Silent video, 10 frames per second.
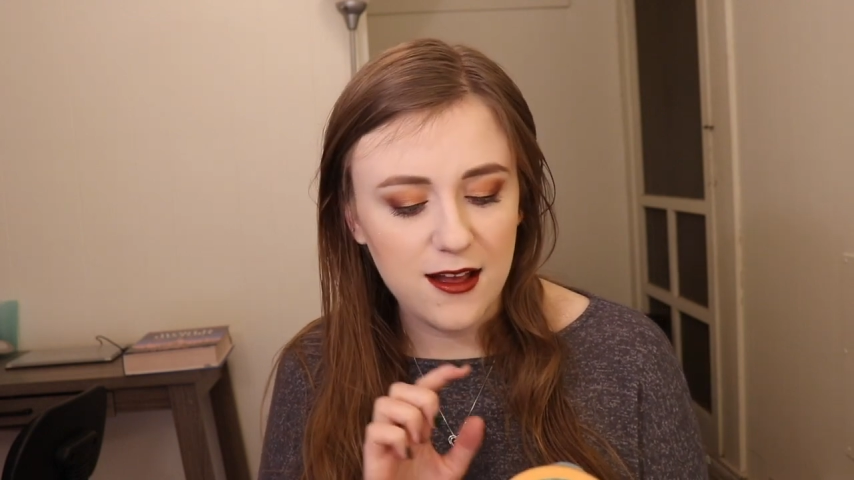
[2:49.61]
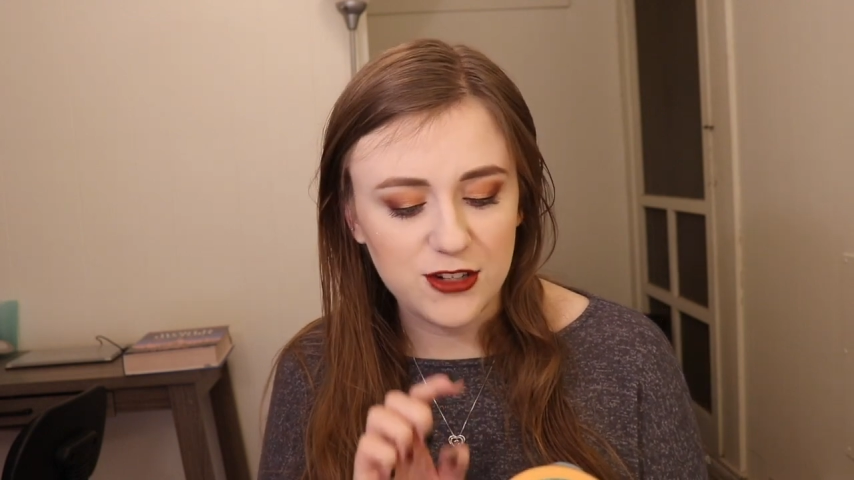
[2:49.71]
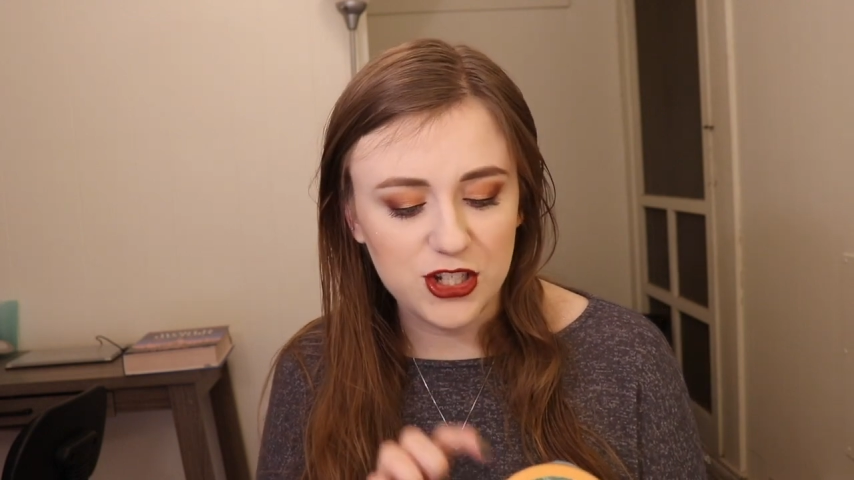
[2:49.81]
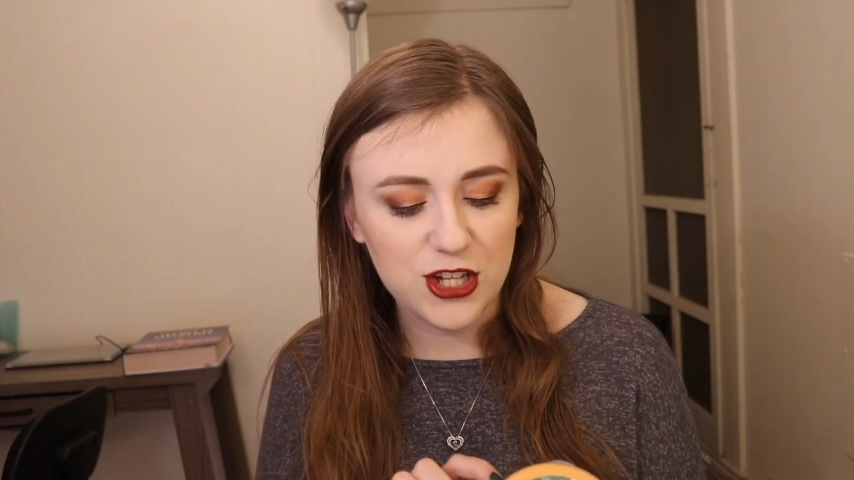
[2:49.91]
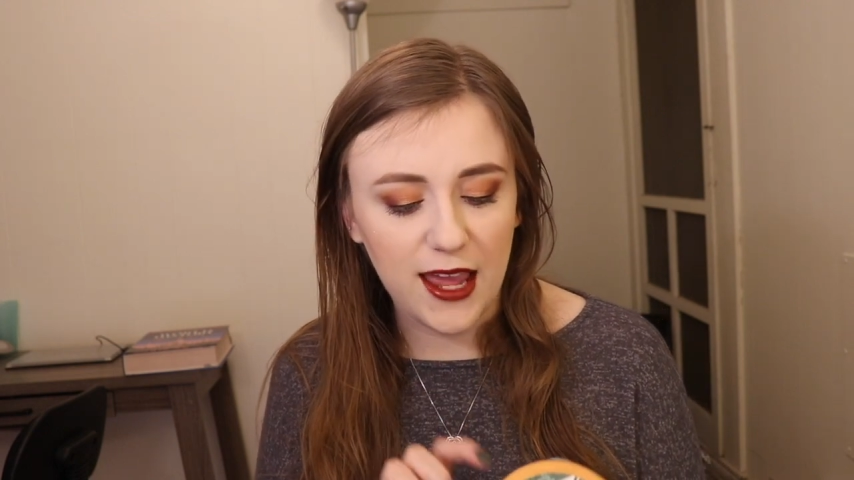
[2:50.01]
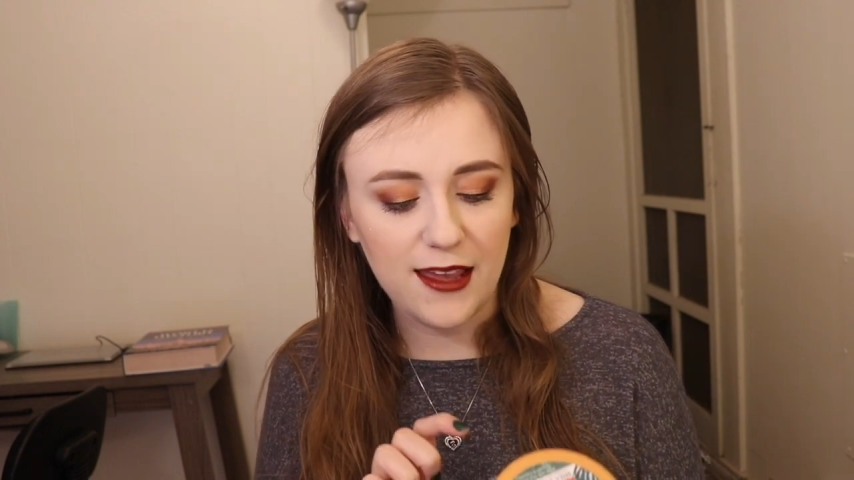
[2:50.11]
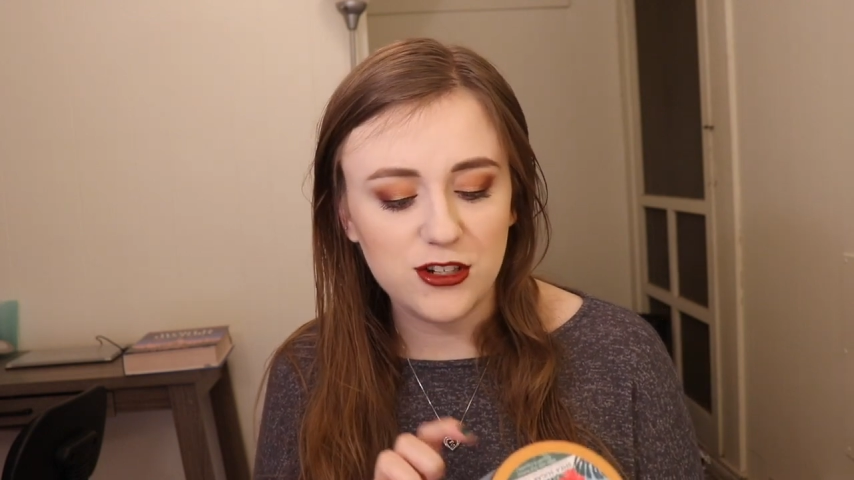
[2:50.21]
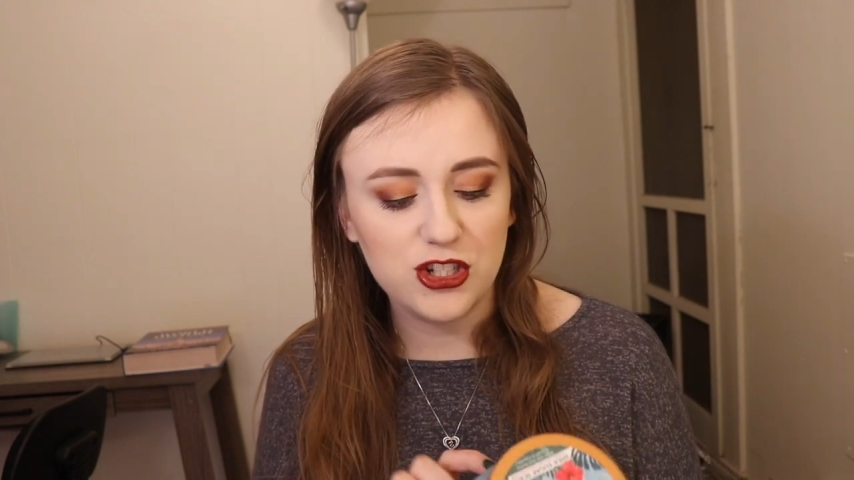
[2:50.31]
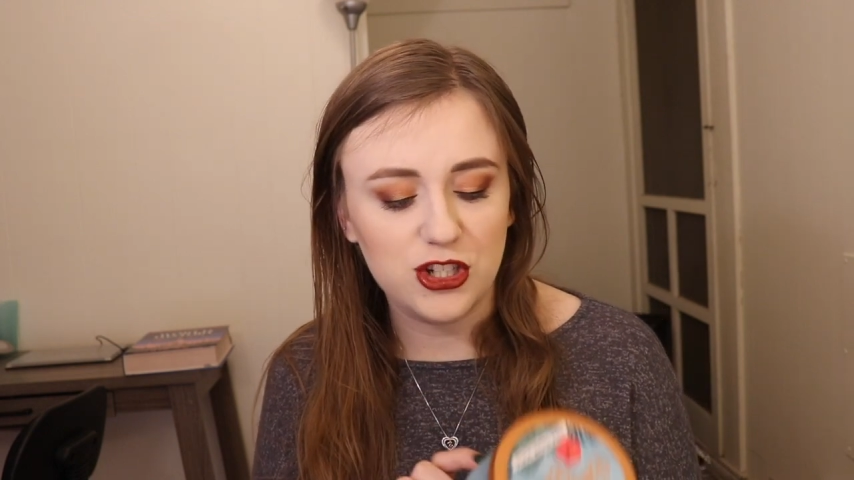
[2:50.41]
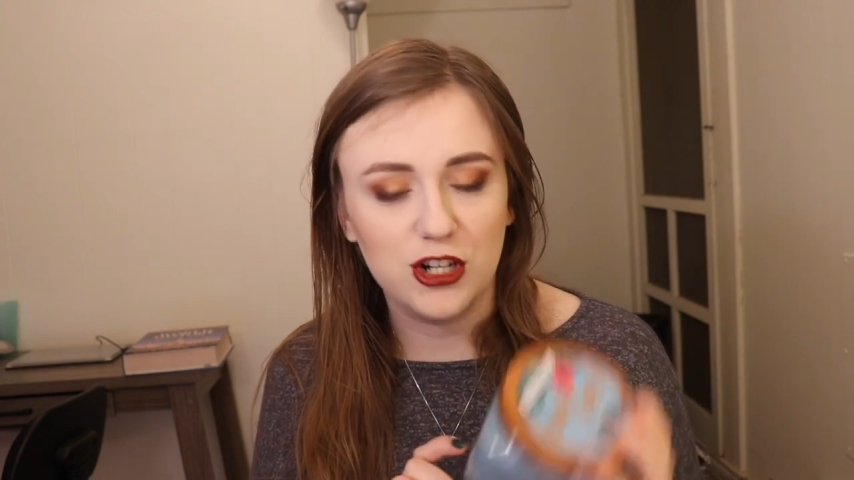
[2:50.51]

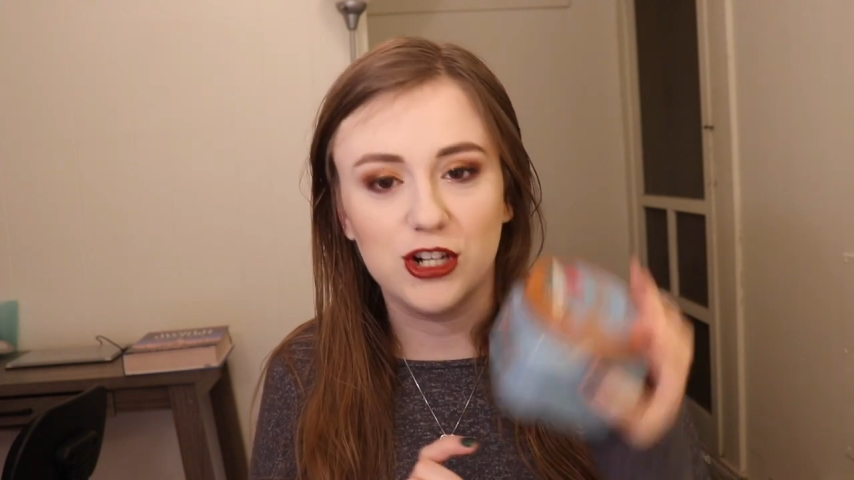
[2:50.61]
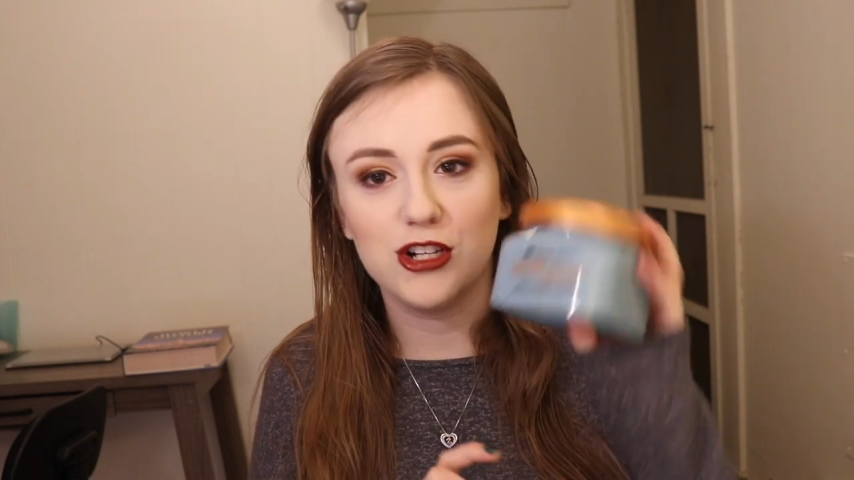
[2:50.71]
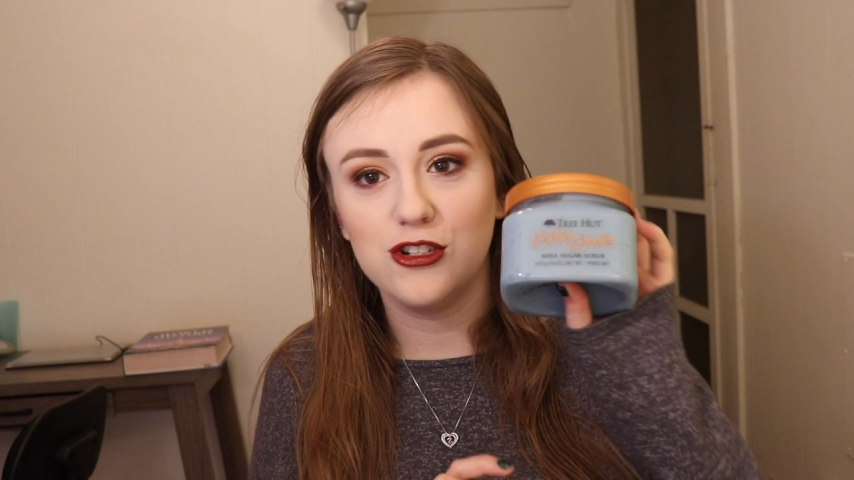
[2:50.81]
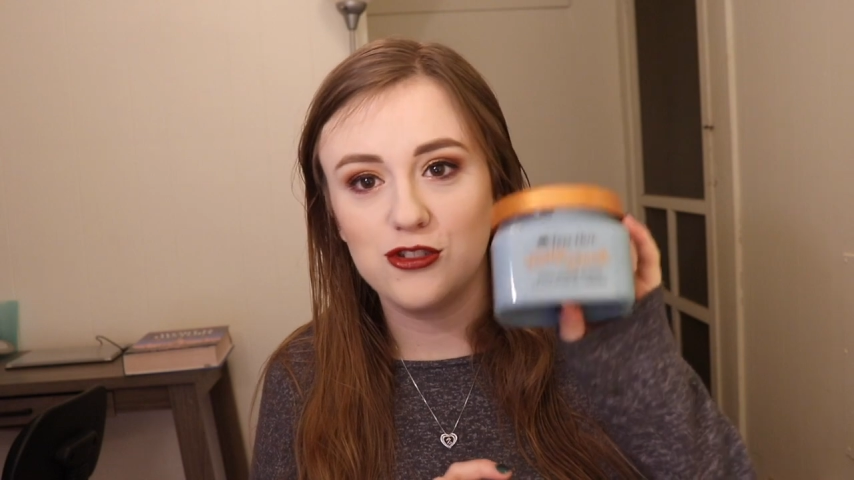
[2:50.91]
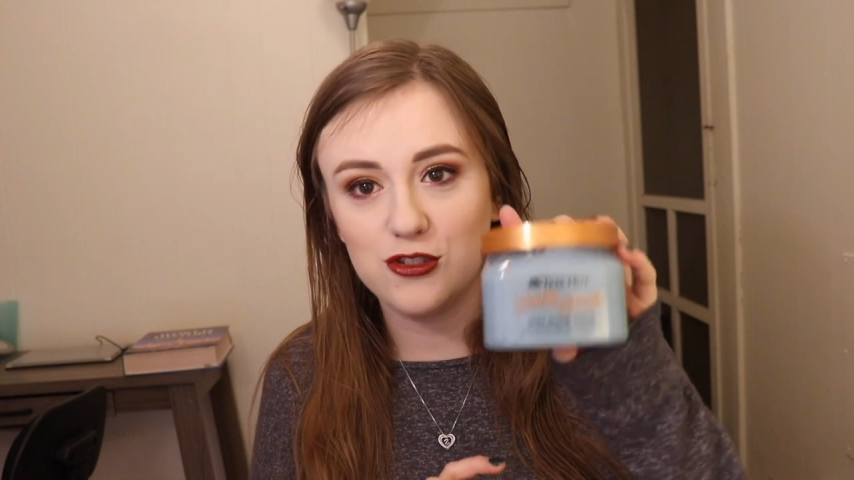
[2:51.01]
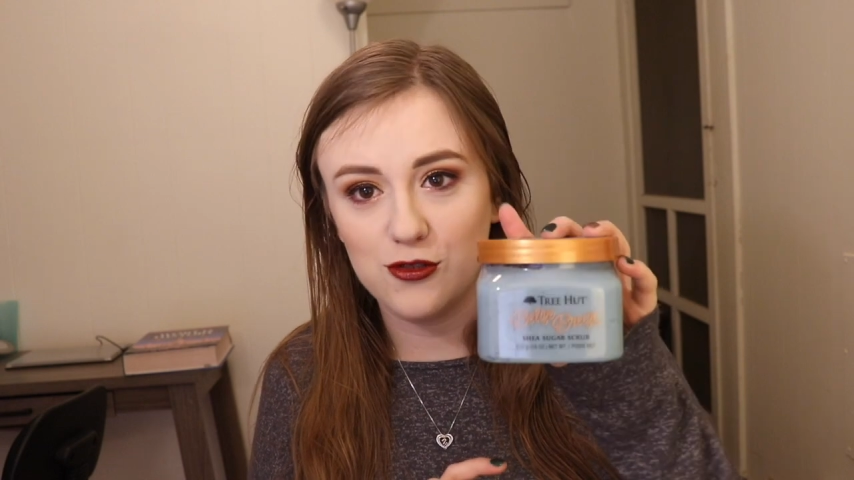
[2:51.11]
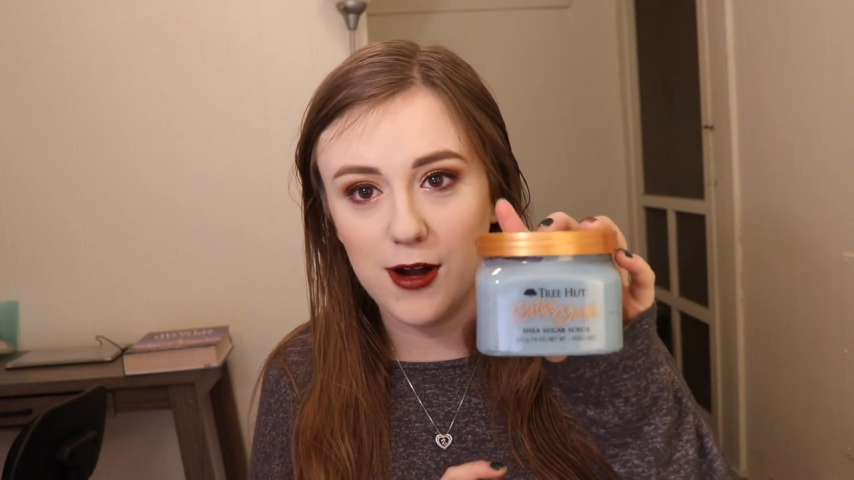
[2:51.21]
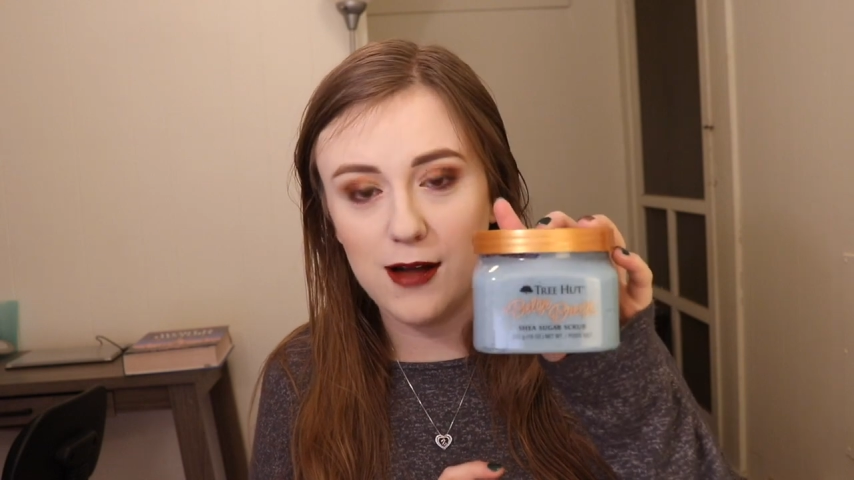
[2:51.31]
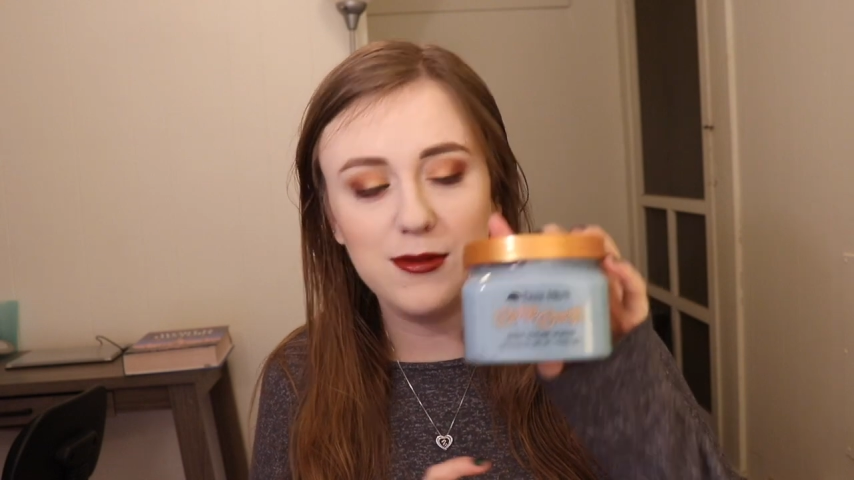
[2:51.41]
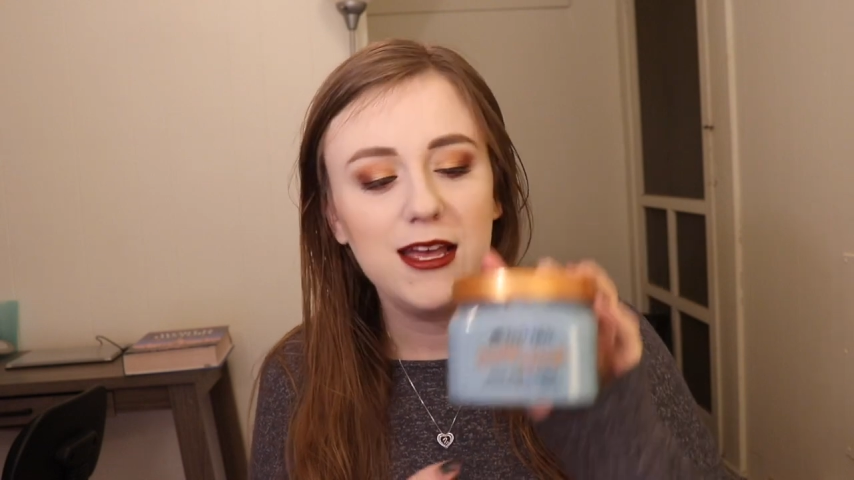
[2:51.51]
Shea Sugar
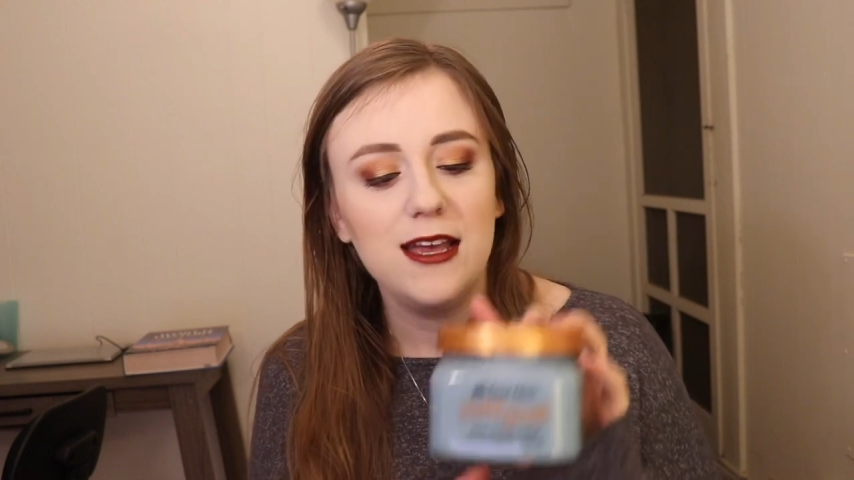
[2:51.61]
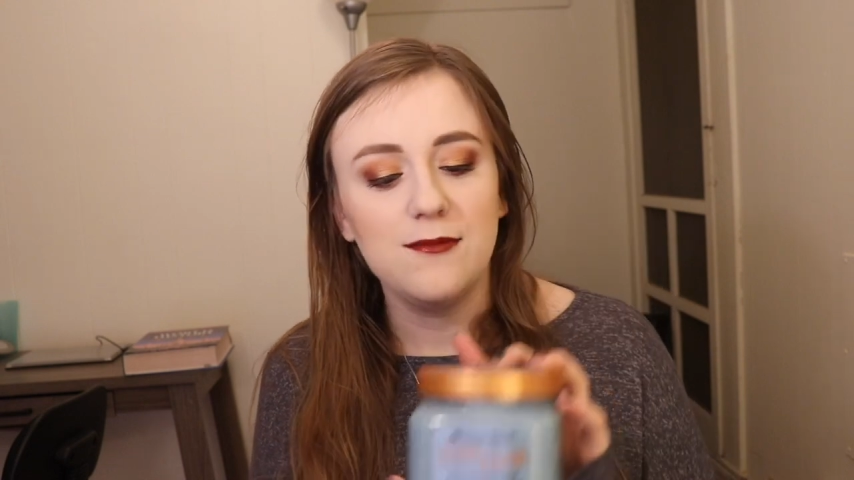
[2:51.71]
Scrub.